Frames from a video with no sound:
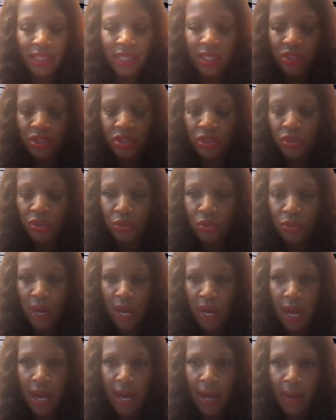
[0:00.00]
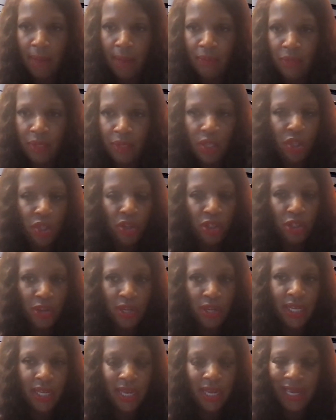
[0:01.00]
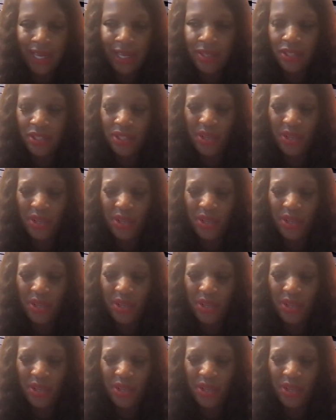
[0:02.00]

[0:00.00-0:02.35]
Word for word: into, you know, your kids.